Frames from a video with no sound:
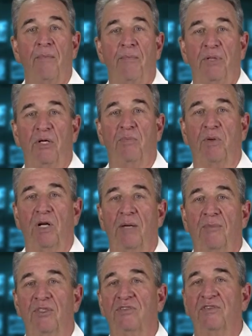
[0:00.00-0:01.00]
Bill
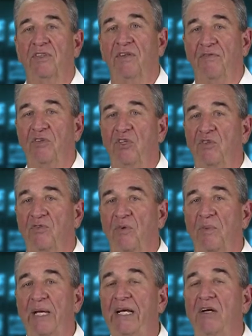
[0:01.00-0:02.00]
Plummer's The View
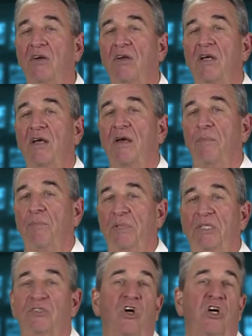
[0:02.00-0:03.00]
From Here,
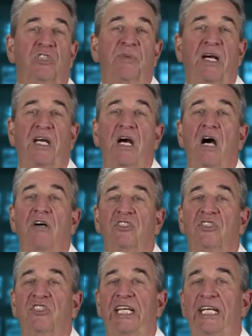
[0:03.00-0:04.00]
Bill talks about
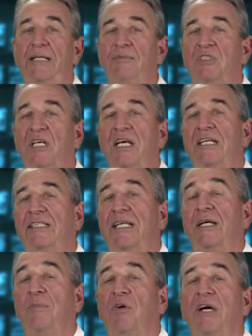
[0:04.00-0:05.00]
college teams
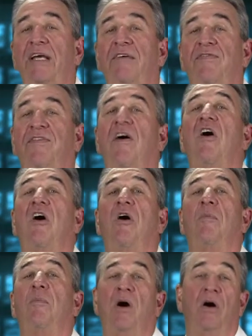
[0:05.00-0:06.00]
that are playing
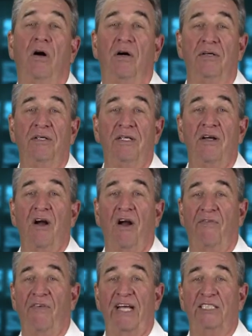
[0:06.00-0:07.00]
fall ball. Our
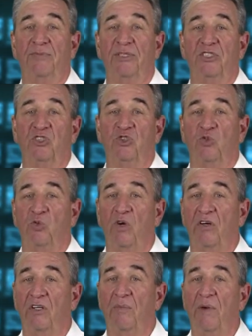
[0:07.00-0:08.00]
fast pitch
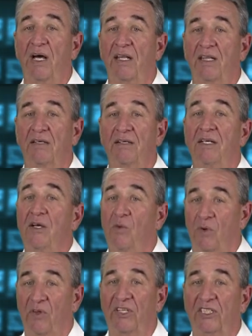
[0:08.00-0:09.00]
drill of the month,
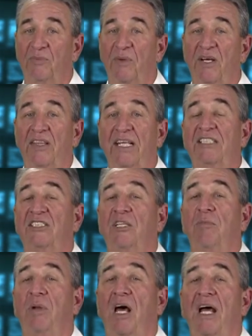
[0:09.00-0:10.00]
well, this month it's the
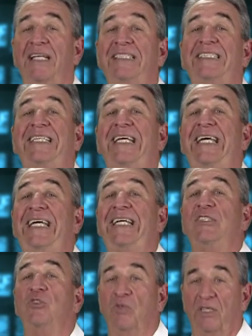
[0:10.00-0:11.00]
blind tee
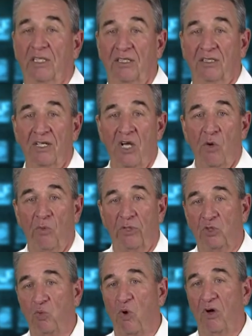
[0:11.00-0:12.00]
drill,
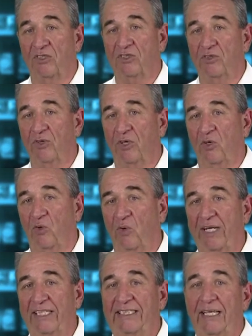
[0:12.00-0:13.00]
which works to
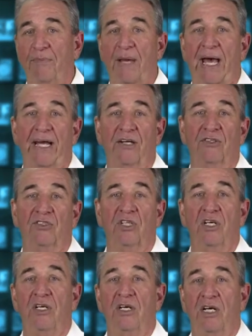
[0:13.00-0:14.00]
increase a batter's
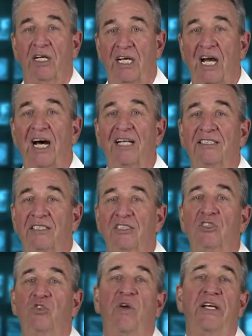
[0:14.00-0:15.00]

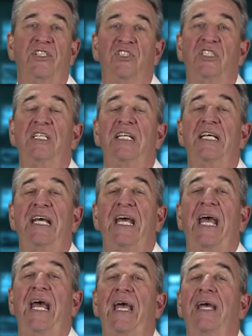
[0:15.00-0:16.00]
concentration
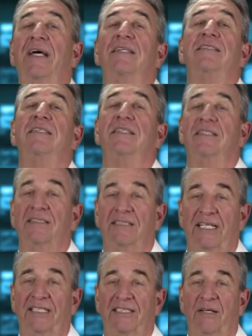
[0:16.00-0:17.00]
and
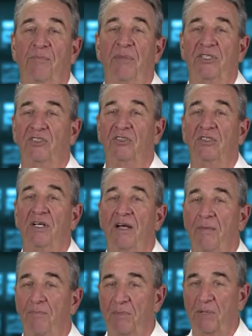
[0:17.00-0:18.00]
test their muscle
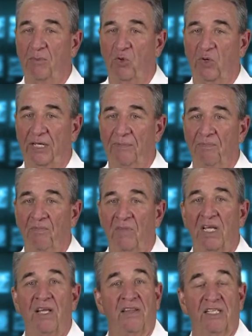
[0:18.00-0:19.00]
memory.
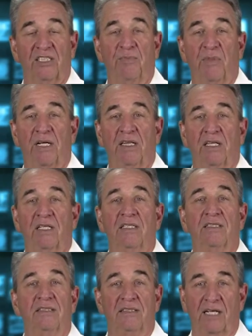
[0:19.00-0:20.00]
This month,
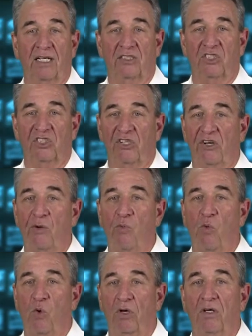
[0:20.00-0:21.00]
Dr. Sherry
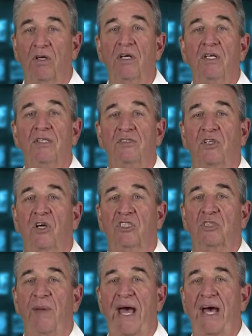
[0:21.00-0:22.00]
Warner
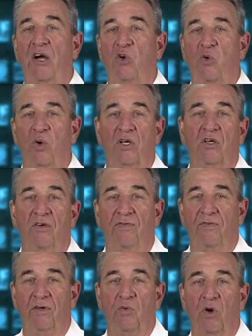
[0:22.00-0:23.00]
talks about how critical
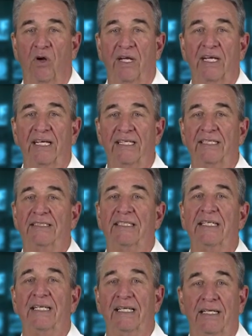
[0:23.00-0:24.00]
footwork is
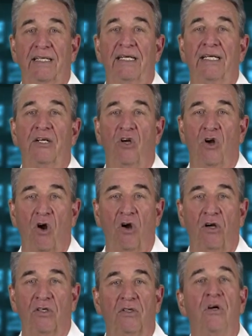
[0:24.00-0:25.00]
in her
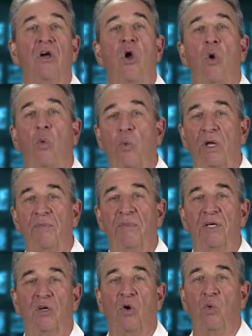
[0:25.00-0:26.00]
article,
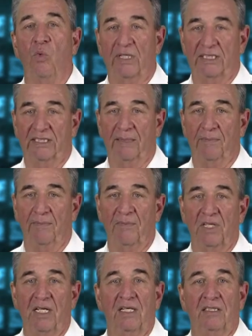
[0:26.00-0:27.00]
Windmill Wisdom.
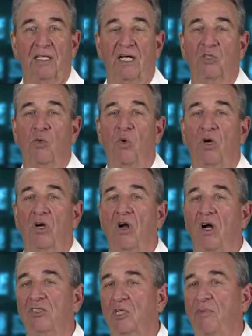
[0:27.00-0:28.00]
Dr. Warner
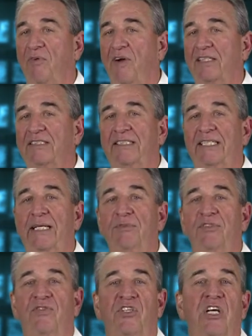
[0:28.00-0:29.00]
also provides
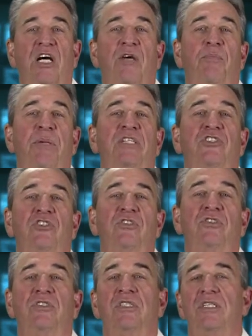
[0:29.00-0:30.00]
tips for young
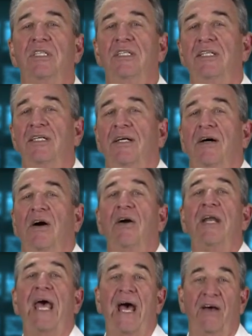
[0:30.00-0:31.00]
pitchers
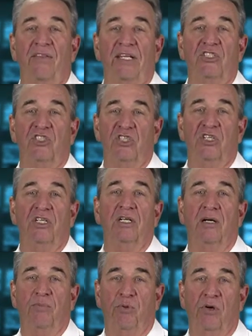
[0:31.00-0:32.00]
on how they
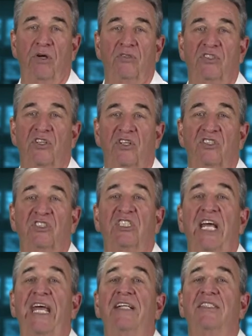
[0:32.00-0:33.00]
should approach their
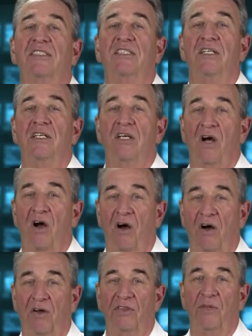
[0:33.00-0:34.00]
stance
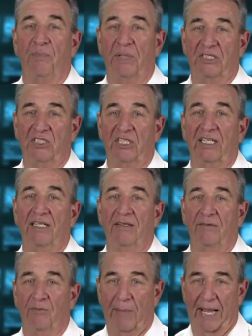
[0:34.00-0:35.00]
on the pitching
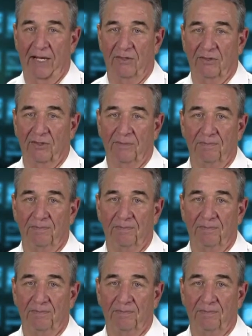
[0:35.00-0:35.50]
mound.